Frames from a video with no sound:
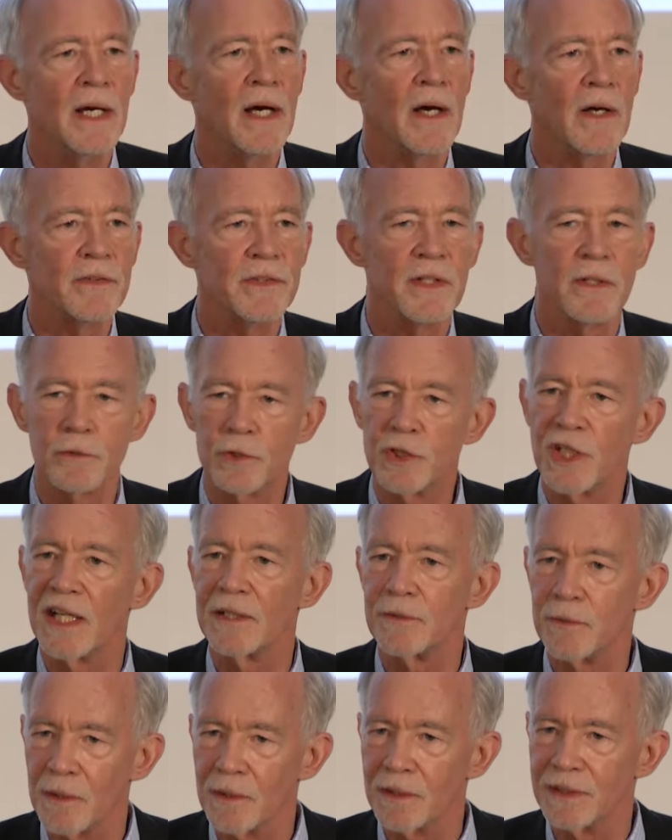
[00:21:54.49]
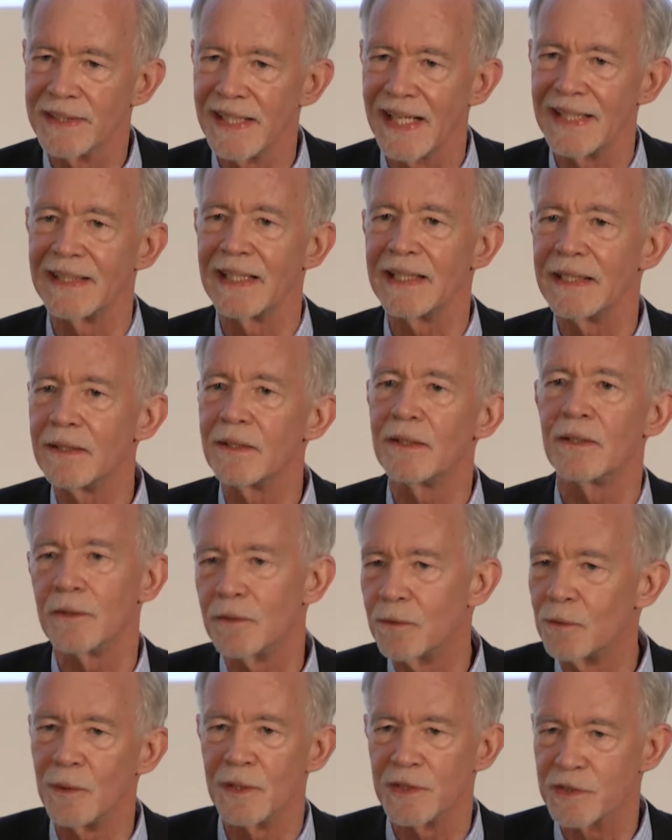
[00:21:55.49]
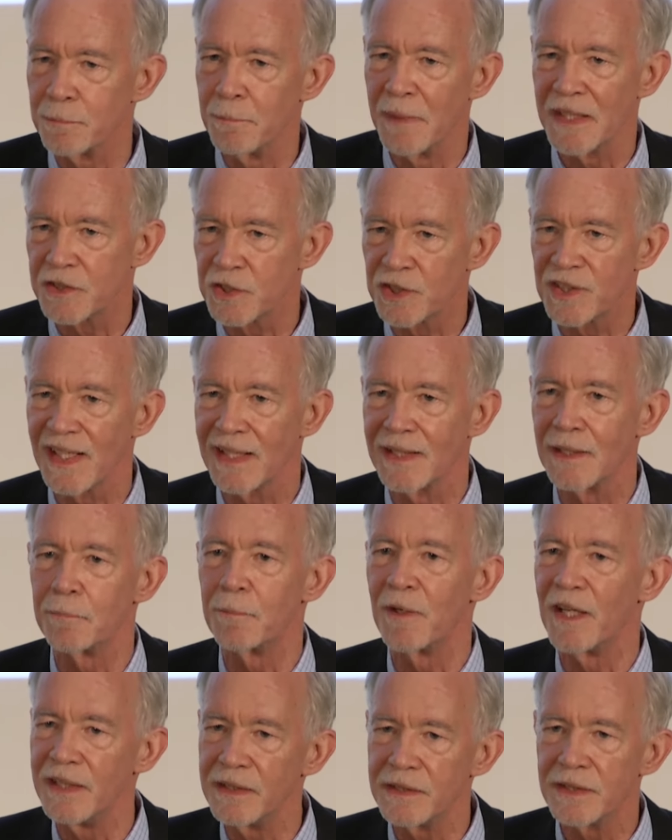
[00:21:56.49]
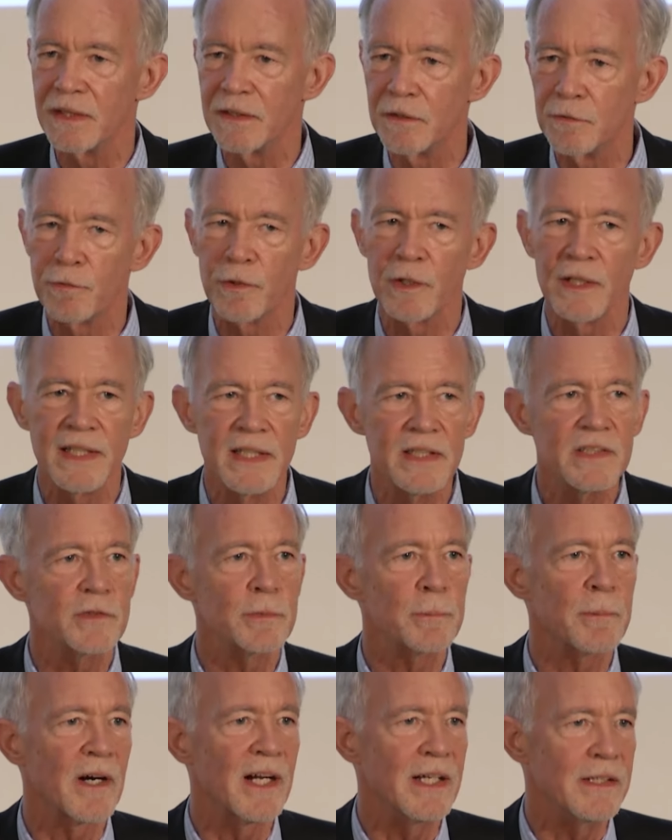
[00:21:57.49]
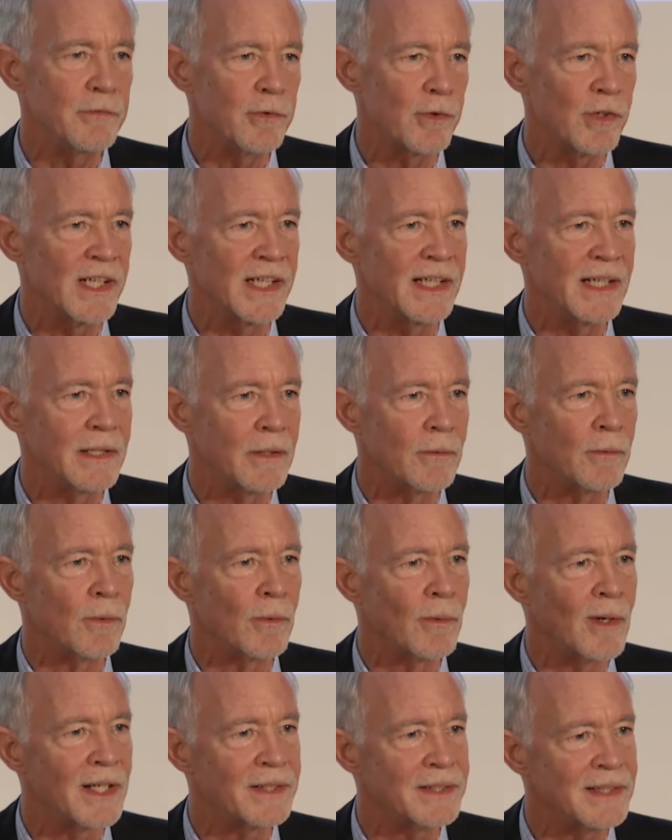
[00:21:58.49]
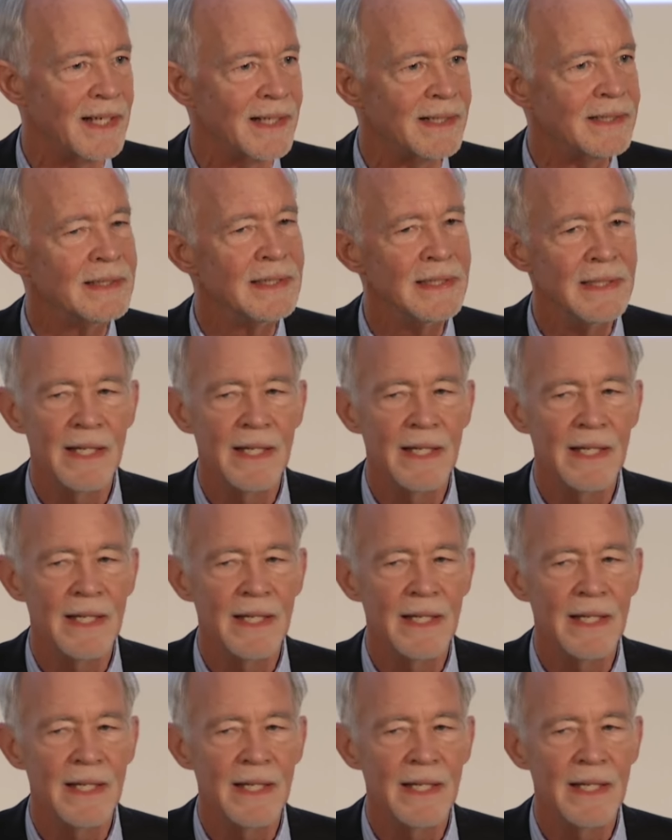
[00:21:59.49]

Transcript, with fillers: Although General Dallaire, who is much celebrated for his bravery in Rwanda,